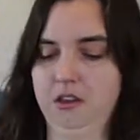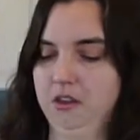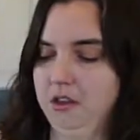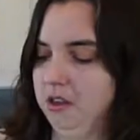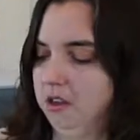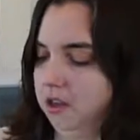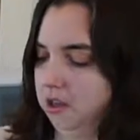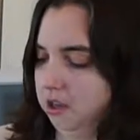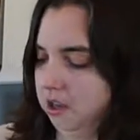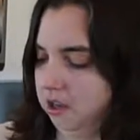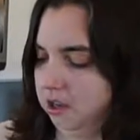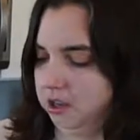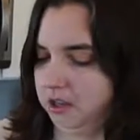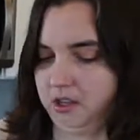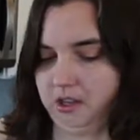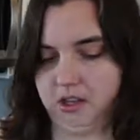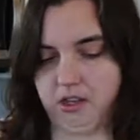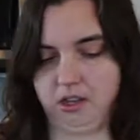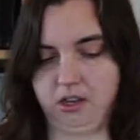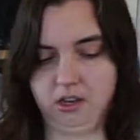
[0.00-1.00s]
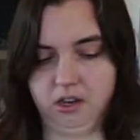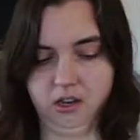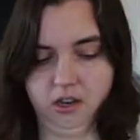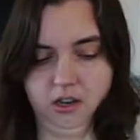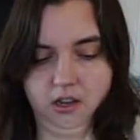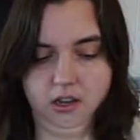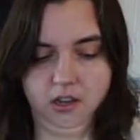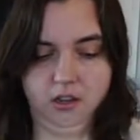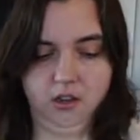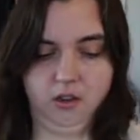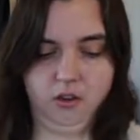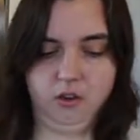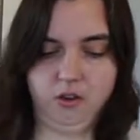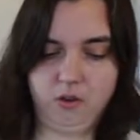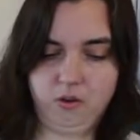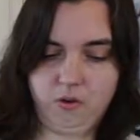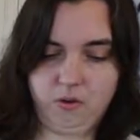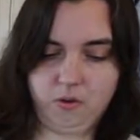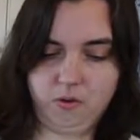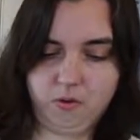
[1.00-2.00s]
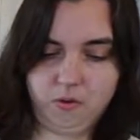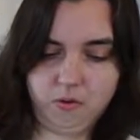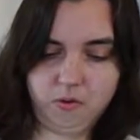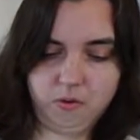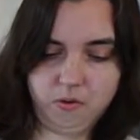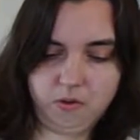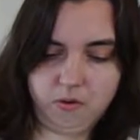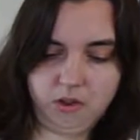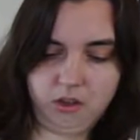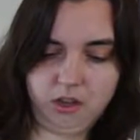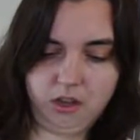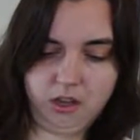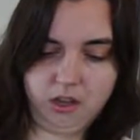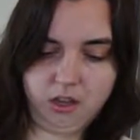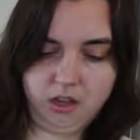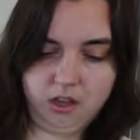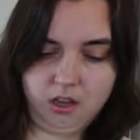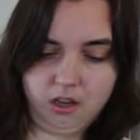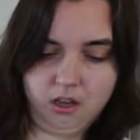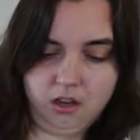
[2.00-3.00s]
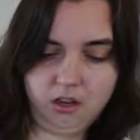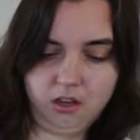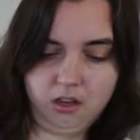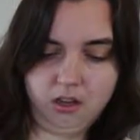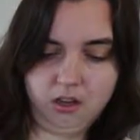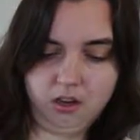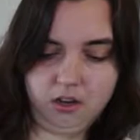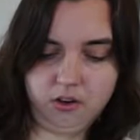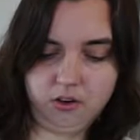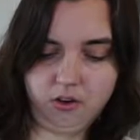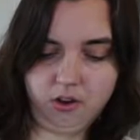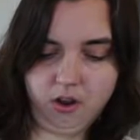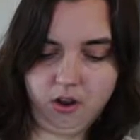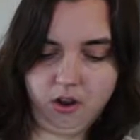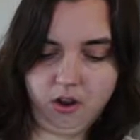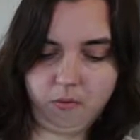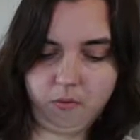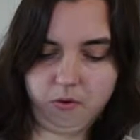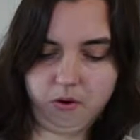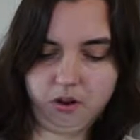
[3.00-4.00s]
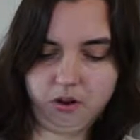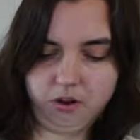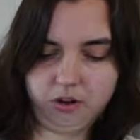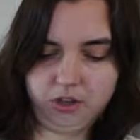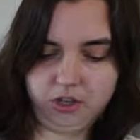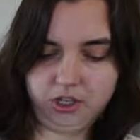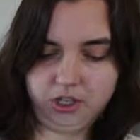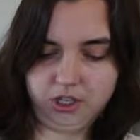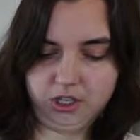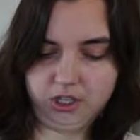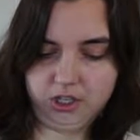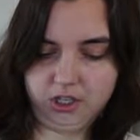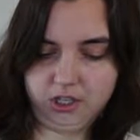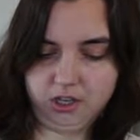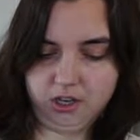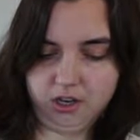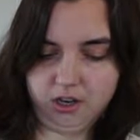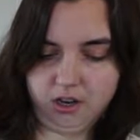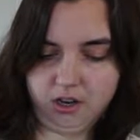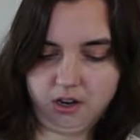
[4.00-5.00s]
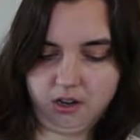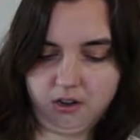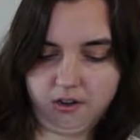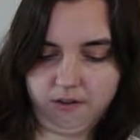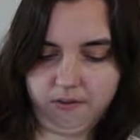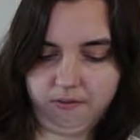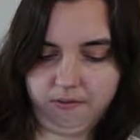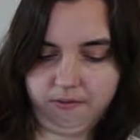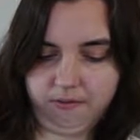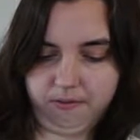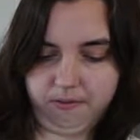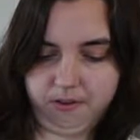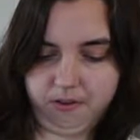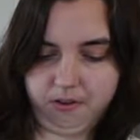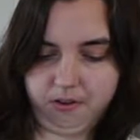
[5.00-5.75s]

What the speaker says: And add in our hot water just enough